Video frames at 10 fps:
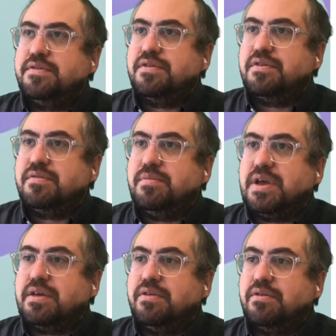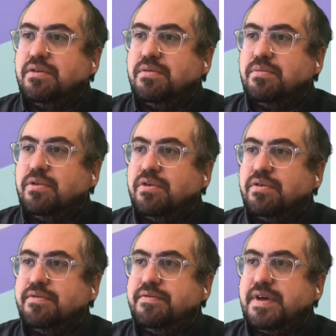So let's make it a little
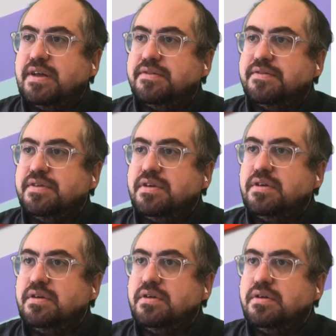more fancy.